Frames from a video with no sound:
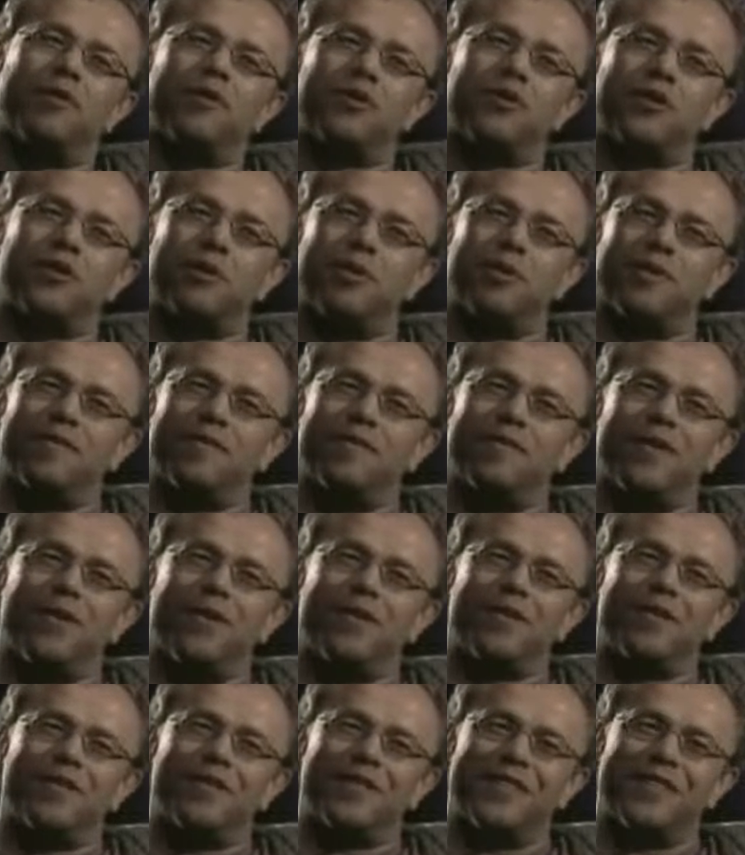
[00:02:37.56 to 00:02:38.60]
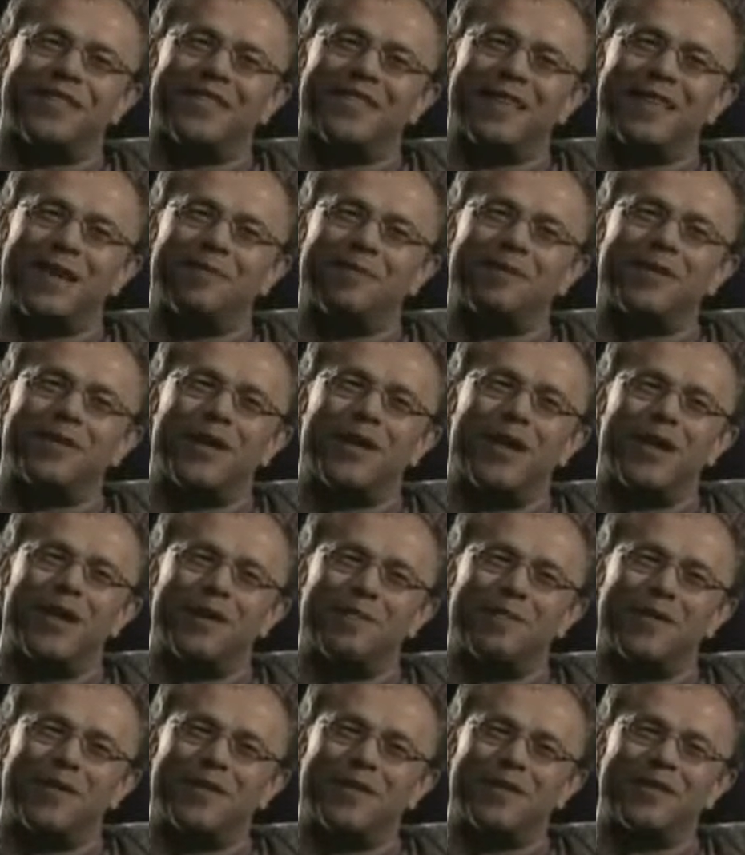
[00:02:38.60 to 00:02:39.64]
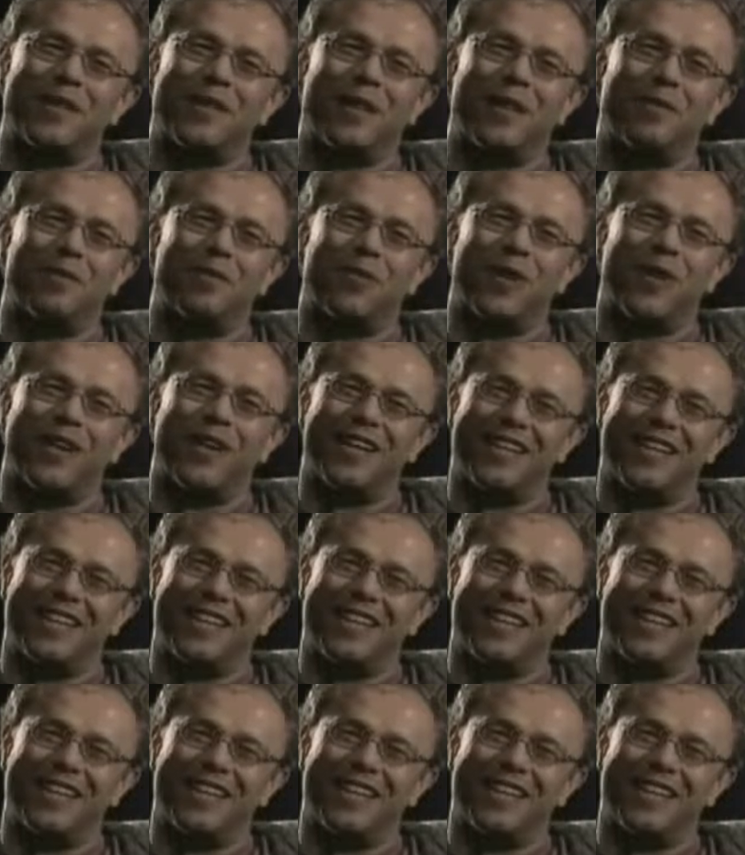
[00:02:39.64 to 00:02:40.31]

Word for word: both true and false at the same time in the same